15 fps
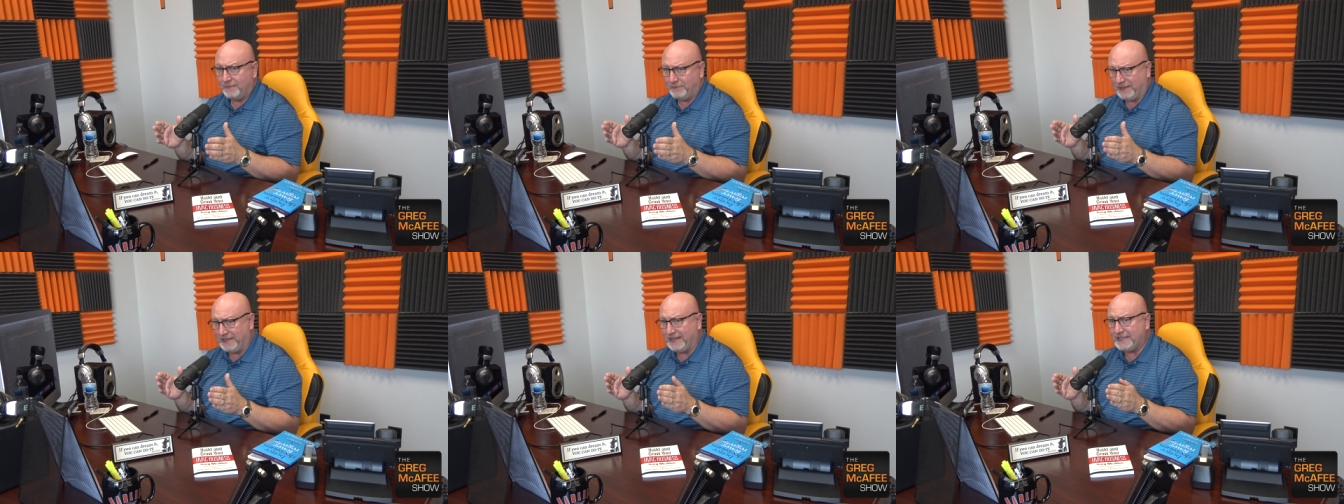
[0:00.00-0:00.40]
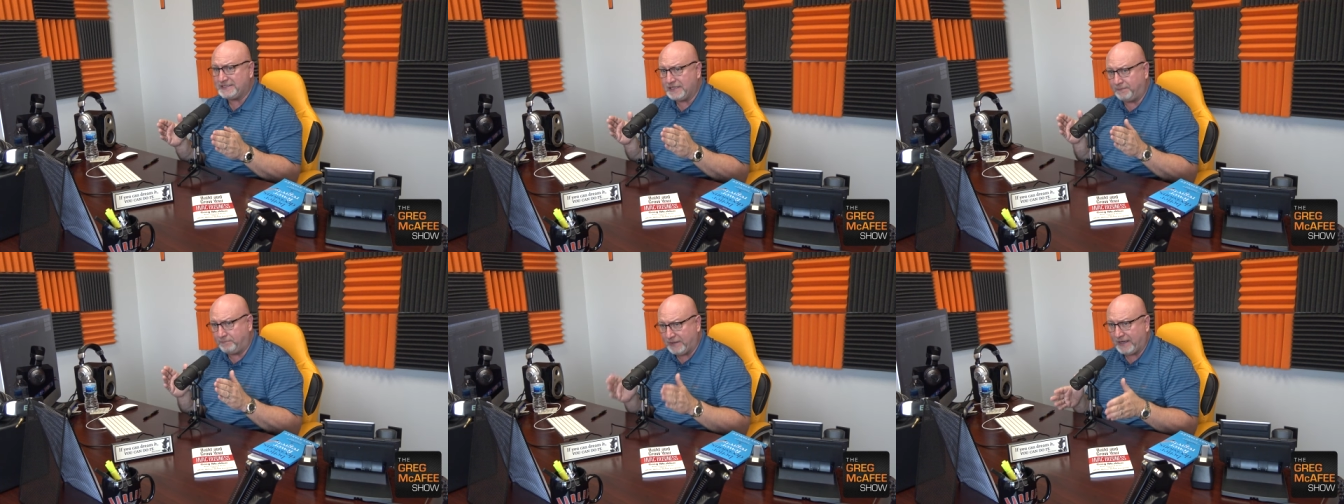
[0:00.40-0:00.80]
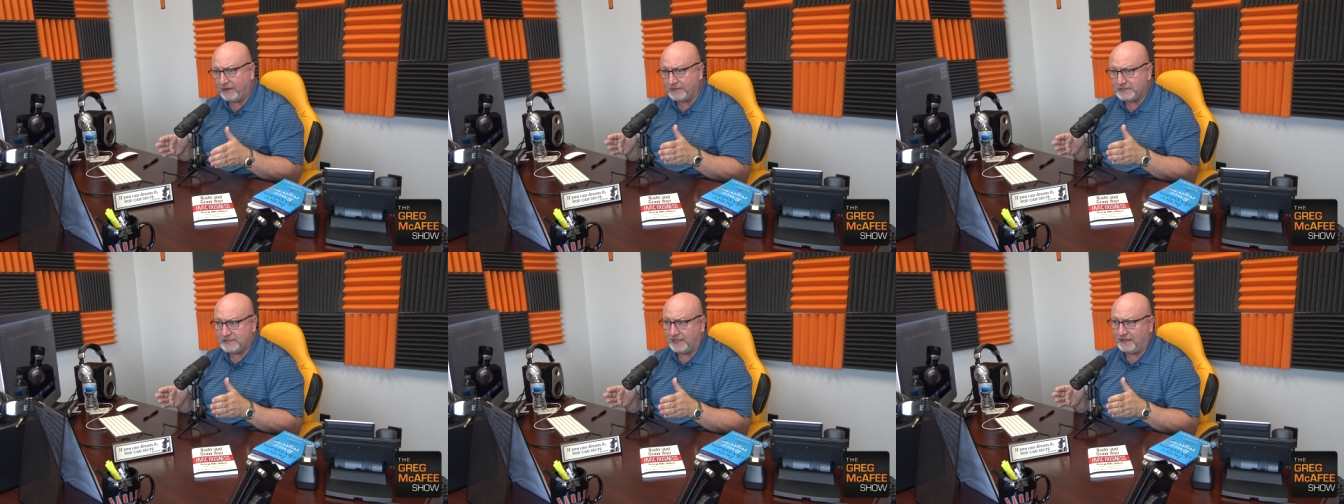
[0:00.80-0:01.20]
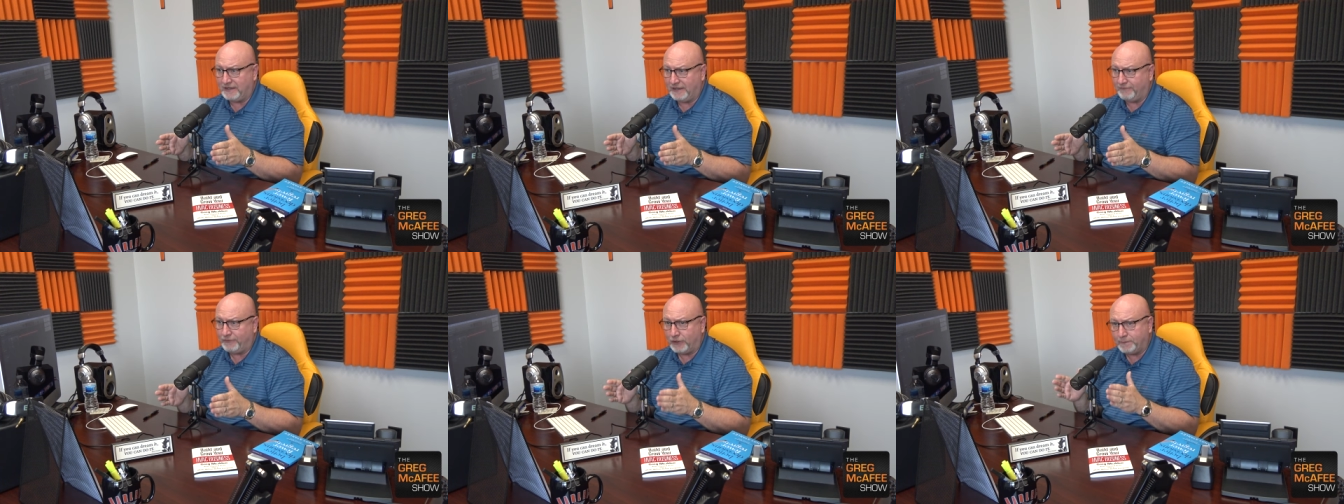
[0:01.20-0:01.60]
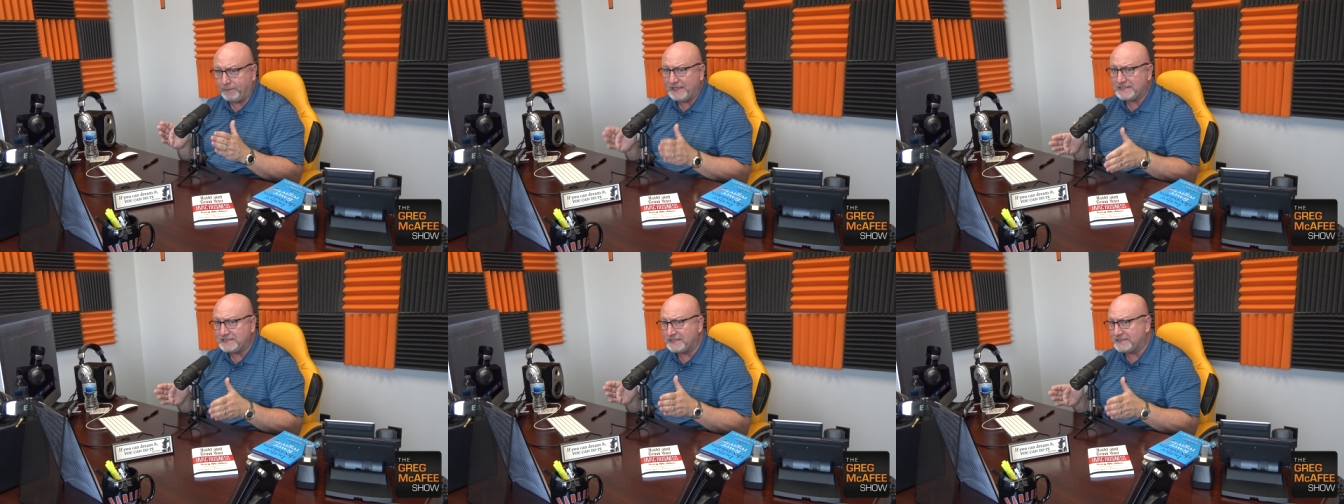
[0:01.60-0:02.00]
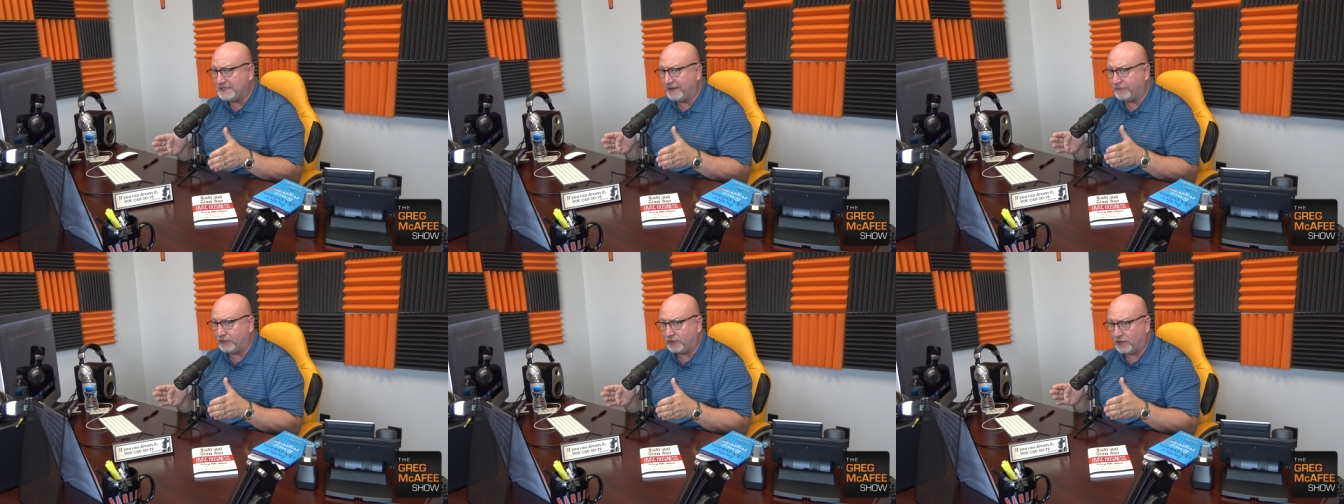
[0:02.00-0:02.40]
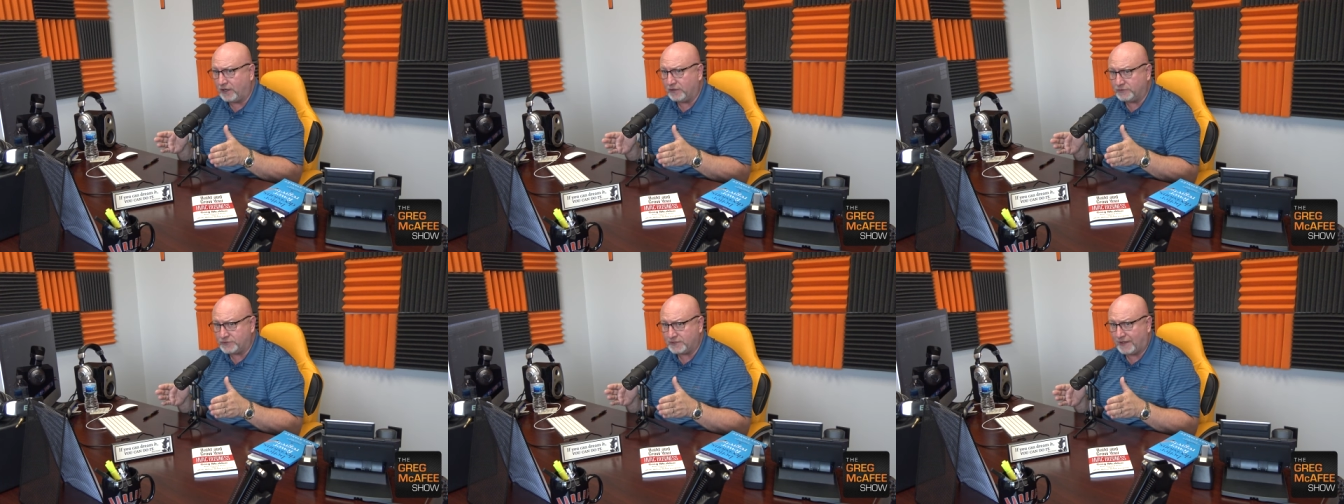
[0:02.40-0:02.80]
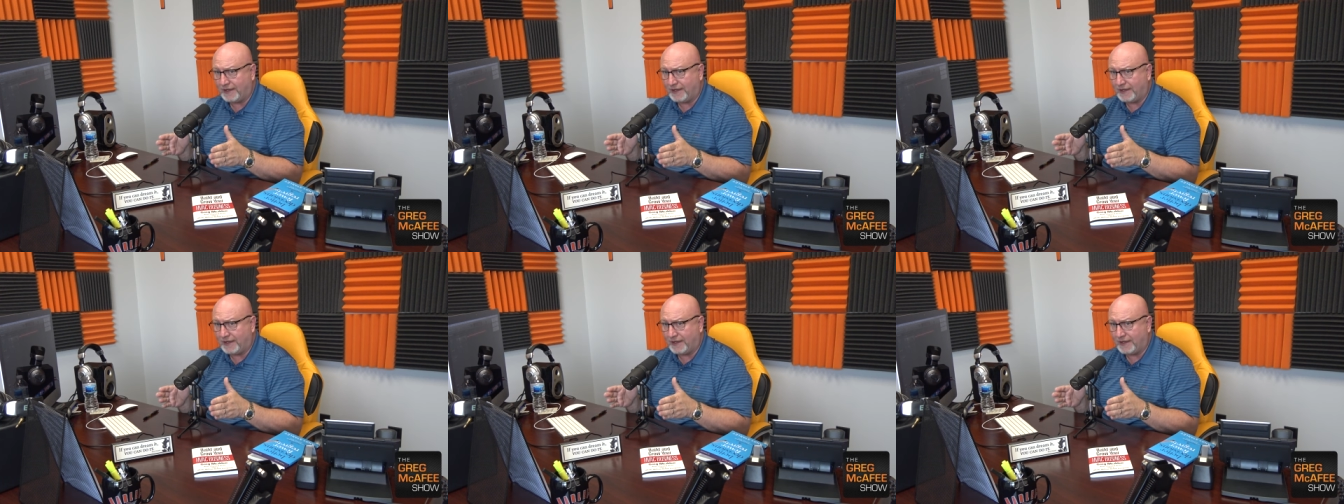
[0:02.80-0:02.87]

but it's embarrassing if your business never grows.